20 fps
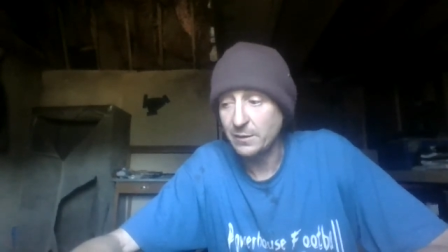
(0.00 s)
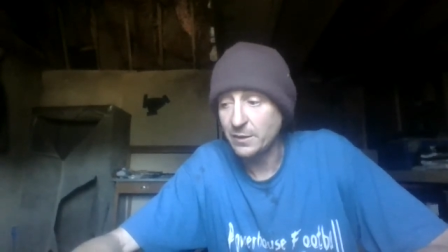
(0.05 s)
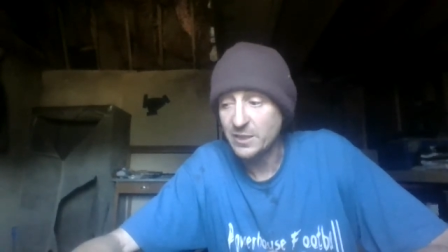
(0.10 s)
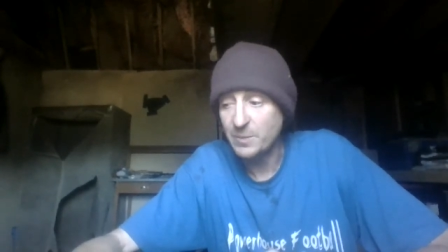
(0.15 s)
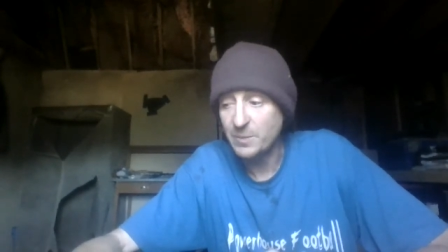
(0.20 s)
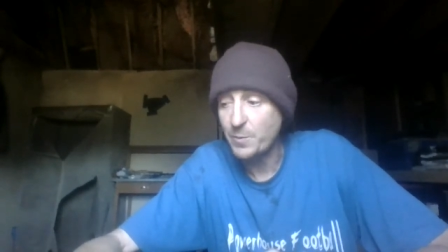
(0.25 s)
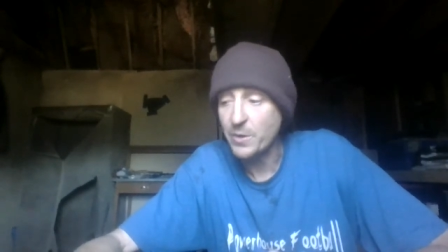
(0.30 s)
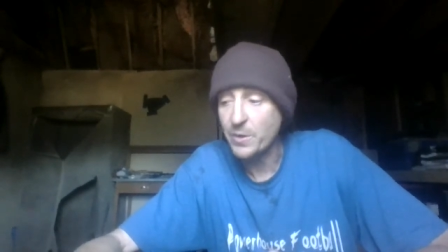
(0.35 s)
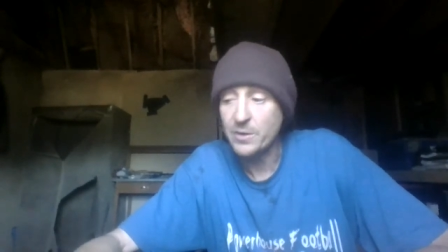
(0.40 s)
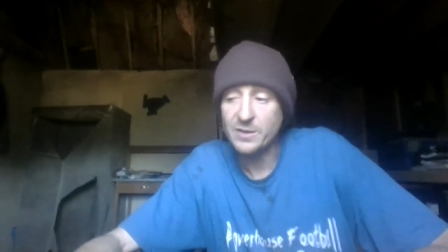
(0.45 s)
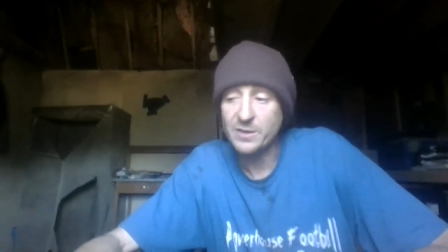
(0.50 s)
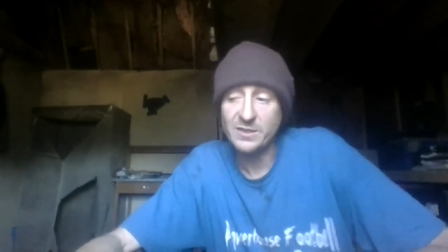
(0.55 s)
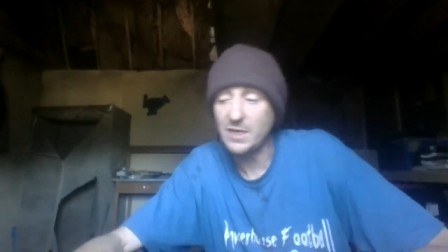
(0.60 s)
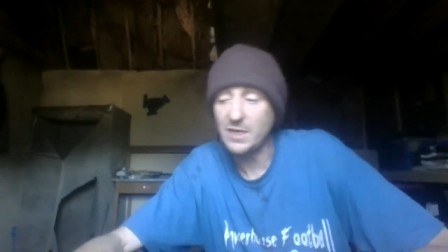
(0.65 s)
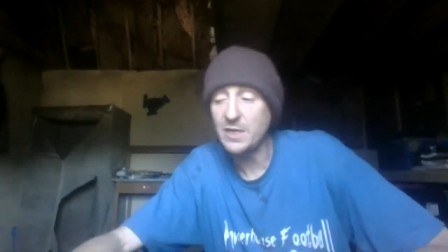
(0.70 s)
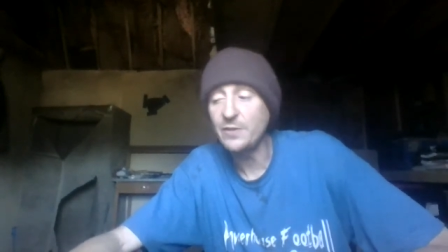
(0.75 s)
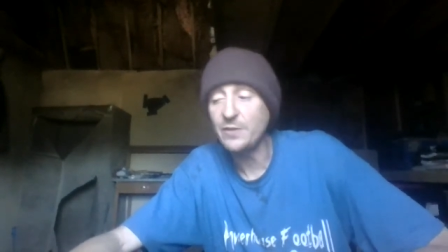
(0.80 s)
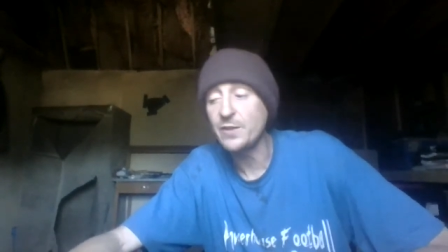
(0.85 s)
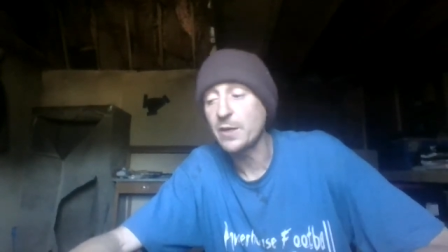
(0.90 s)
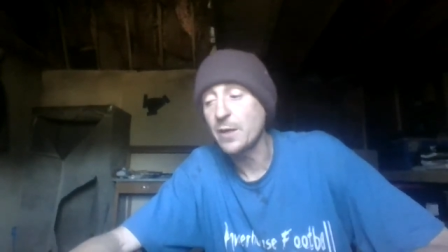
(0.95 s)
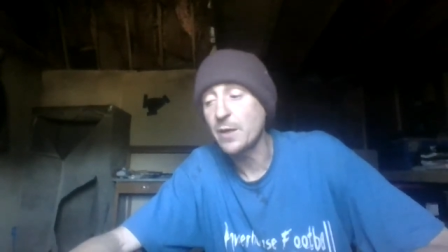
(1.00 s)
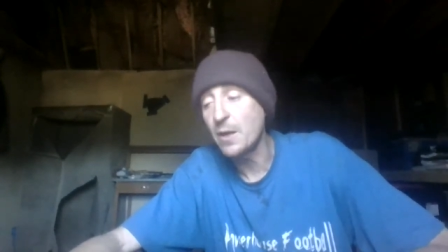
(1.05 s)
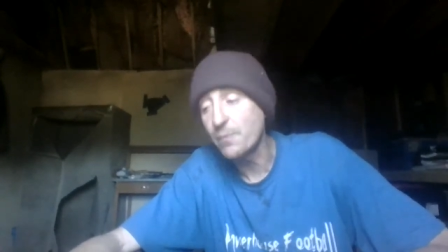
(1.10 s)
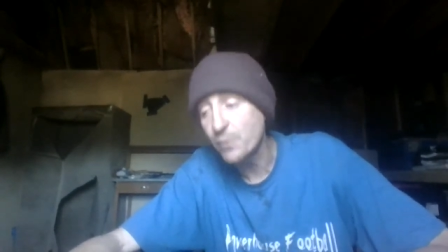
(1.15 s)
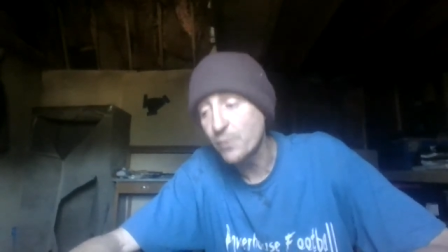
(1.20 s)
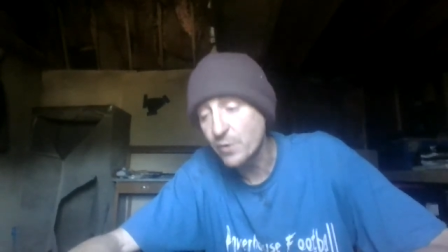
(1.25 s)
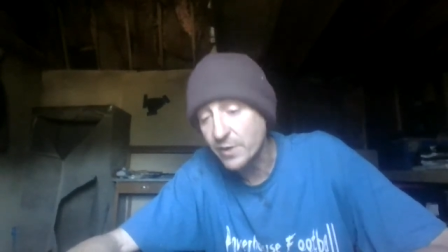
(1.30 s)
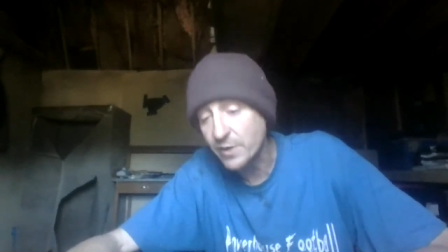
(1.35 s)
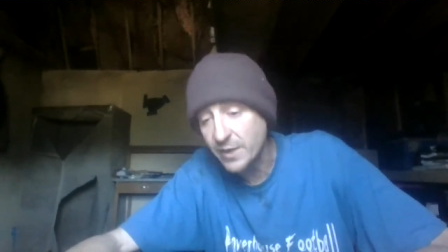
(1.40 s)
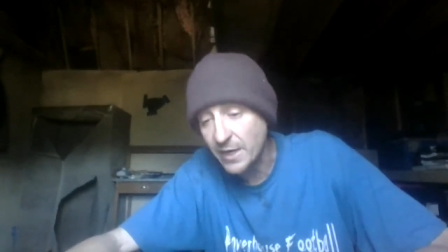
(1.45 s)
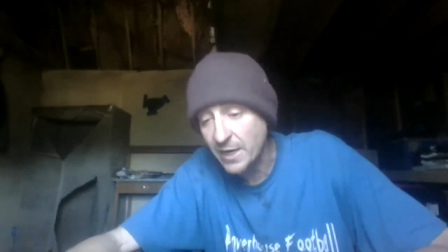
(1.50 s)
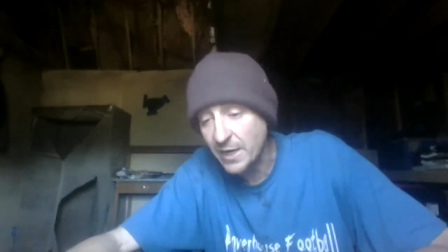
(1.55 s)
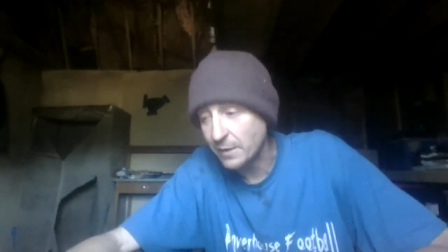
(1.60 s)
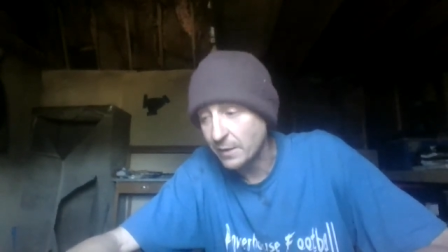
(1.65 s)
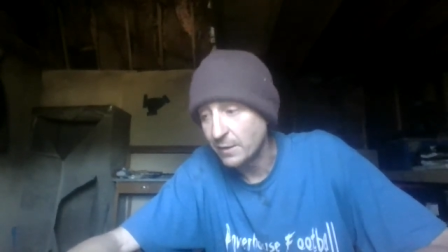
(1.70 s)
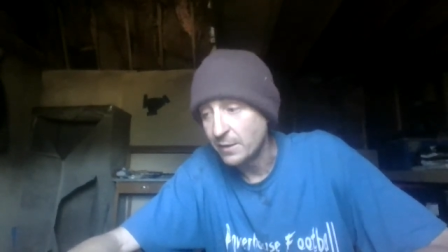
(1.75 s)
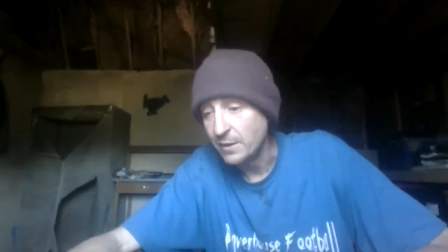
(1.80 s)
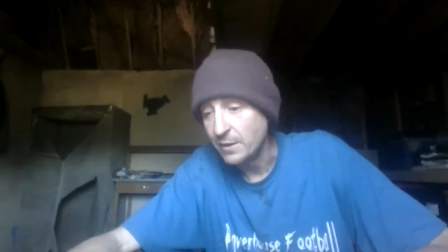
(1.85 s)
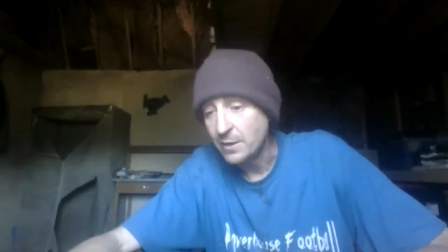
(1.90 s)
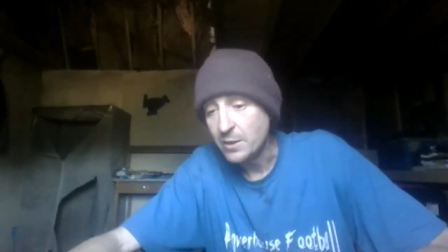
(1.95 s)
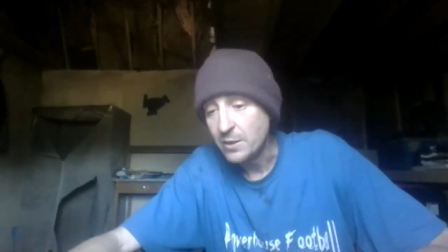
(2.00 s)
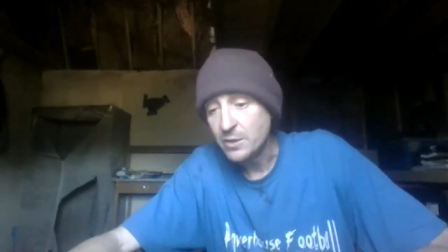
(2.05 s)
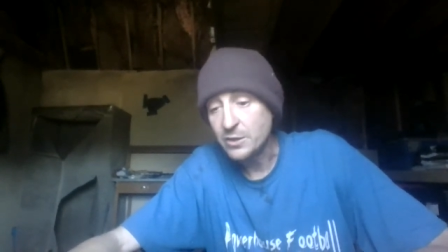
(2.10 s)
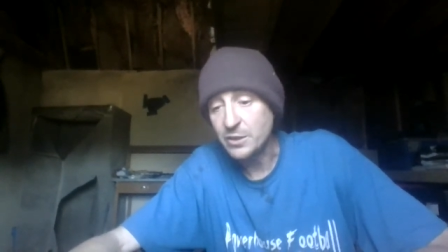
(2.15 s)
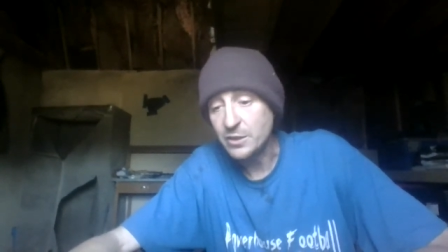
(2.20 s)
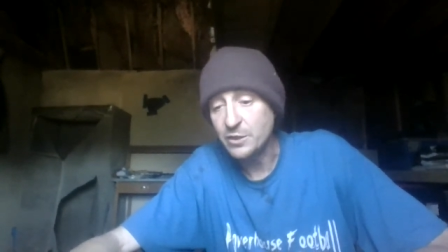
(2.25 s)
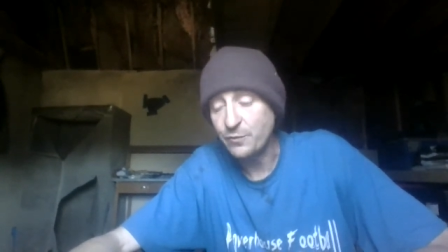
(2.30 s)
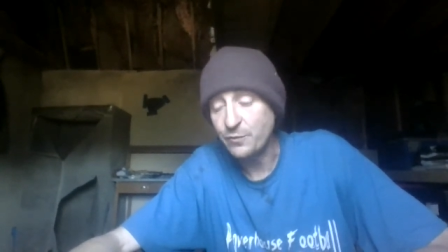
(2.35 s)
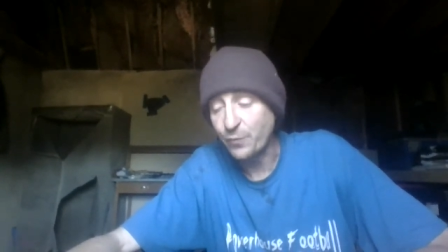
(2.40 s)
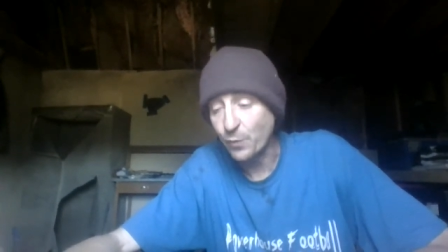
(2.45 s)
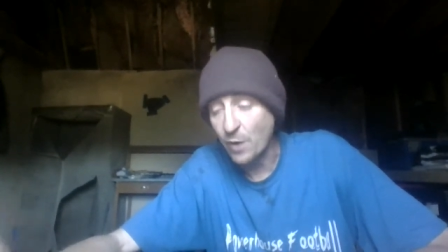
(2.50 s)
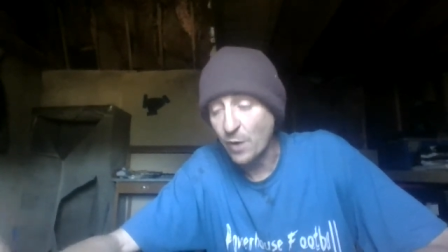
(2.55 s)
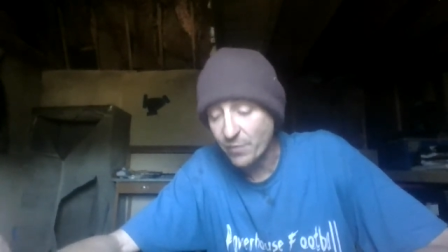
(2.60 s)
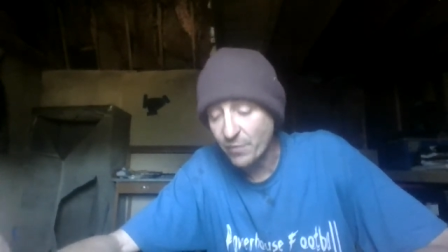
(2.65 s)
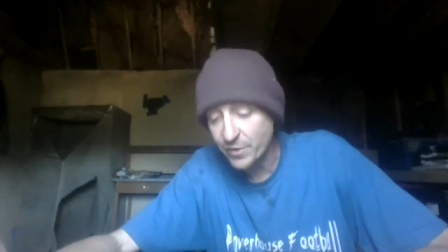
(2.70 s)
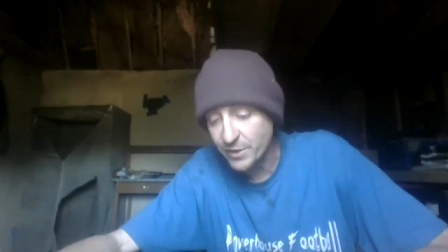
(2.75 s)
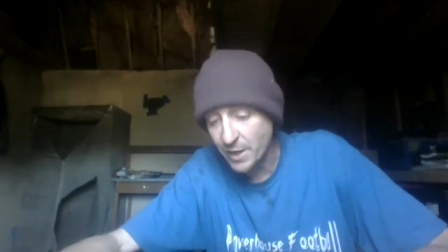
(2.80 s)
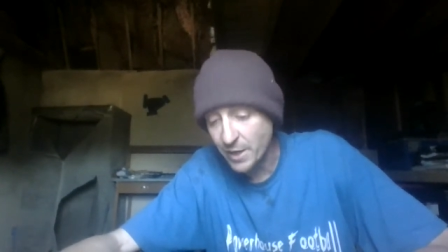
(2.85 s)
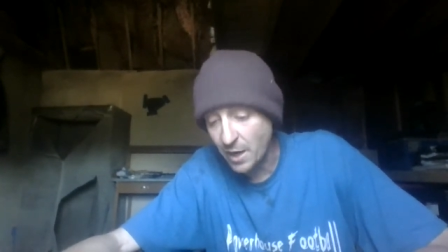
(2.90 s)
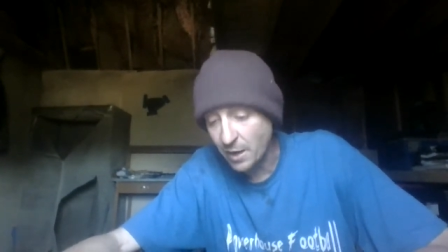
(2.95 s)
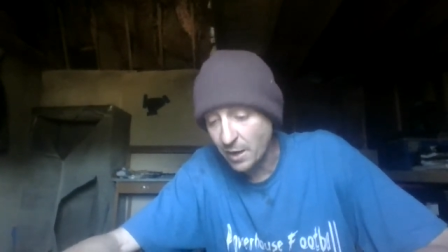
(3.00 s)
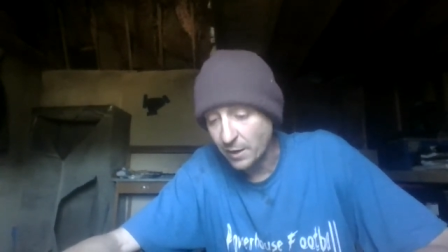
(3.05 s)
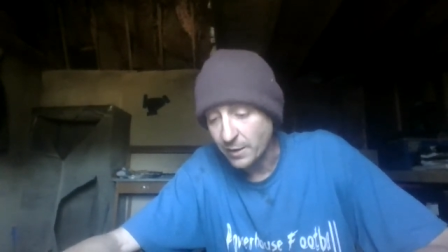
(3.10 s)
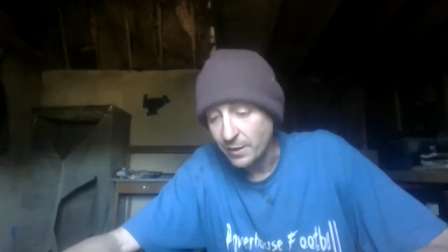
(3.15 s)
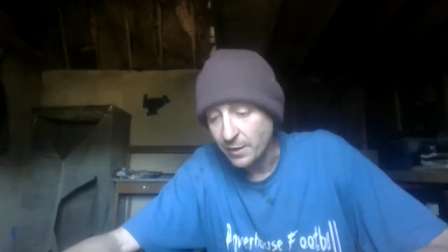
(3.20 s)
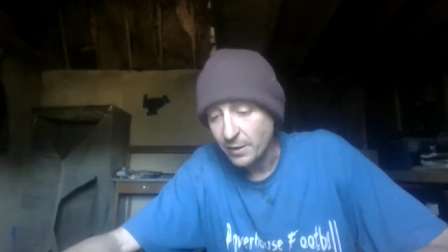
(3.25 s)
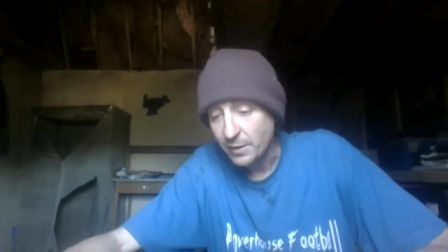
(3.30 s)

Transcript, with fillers: experience anything ever again. She's forever young.